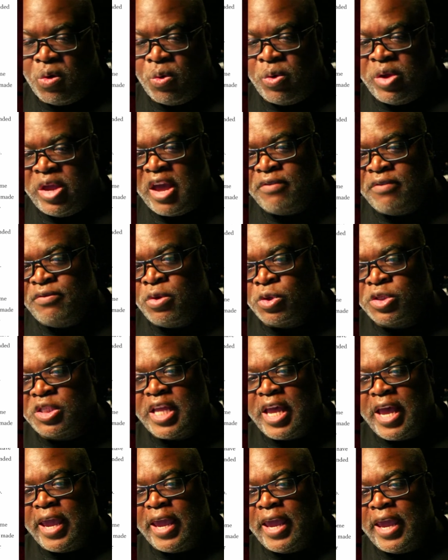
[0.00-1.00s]
We have no
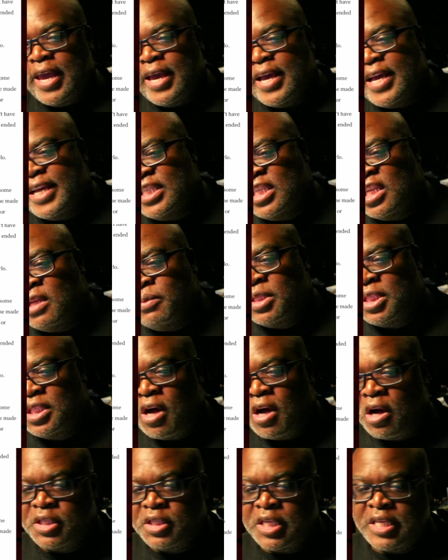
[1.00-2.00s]
say. She'll be
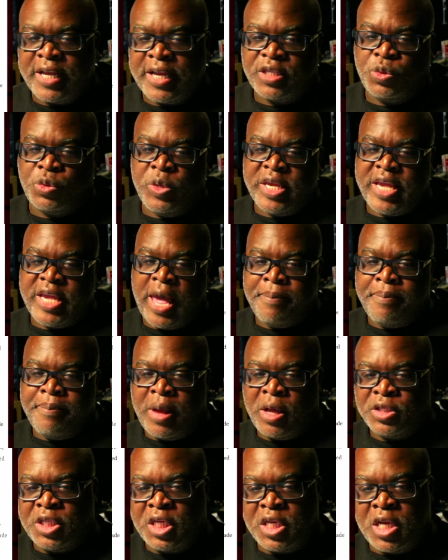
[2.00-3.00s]
starting next week in
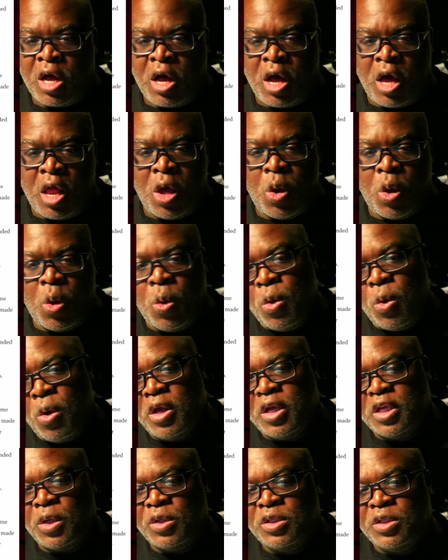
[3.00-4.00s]
Monte Carlo.
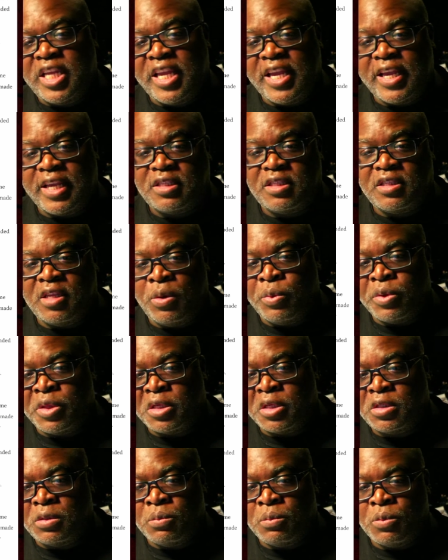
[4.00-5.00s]
Tasting with
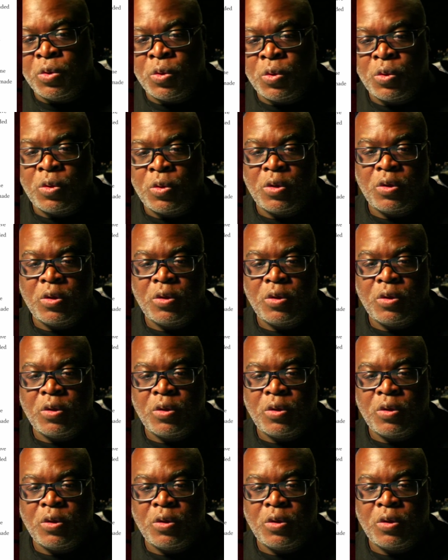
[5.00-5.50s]
us tomorrow.